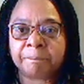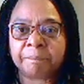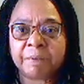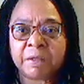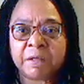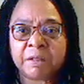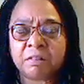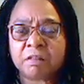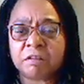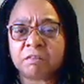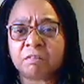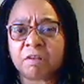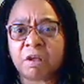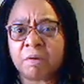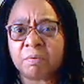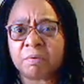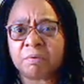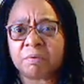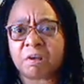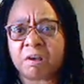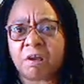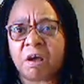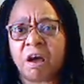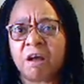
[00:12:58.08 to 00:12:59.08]
there's
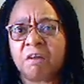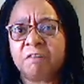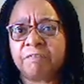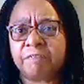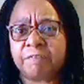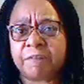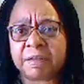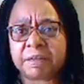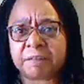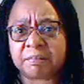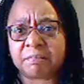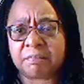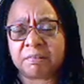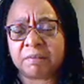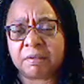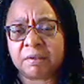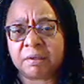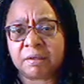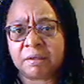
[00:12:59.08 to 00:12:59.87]
always a conflict